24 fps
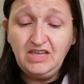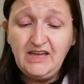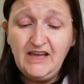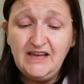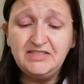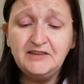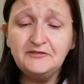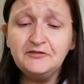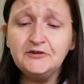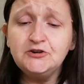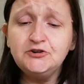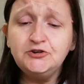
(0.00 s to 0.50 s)
I
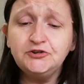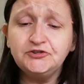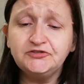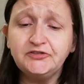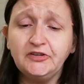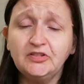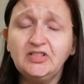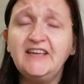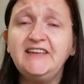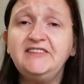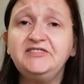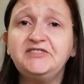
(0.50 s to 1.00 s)
never used
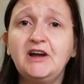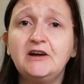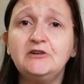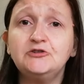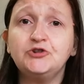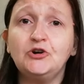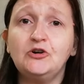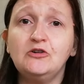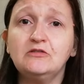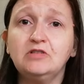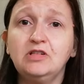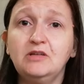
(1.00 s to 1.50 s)
to like dark
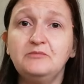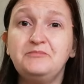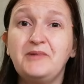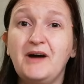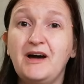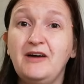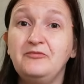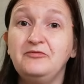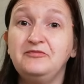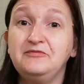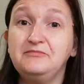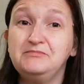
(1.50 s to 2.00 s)
chocolate, but
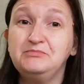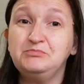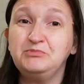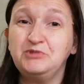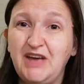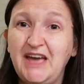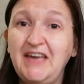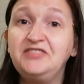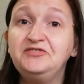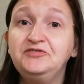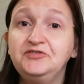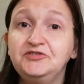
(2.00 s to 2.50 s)
I'm
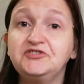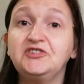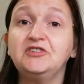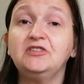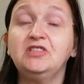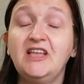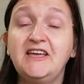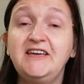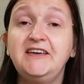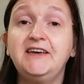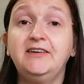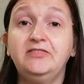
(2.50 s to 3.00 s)
getting to
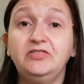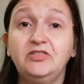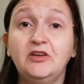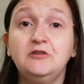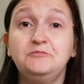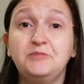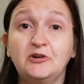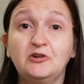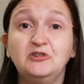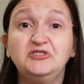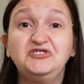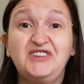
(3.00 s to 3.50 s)
like it now
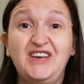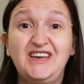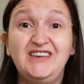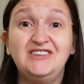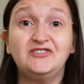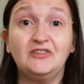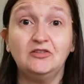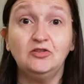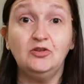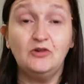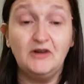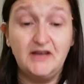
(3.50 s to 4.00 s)
because it is
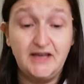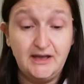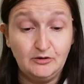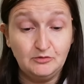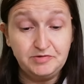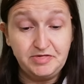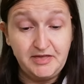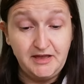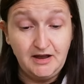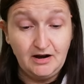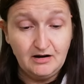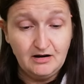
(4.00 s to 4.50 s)
a lot
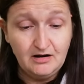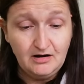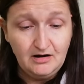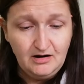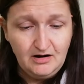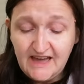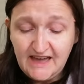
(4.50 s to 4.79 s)
healthier.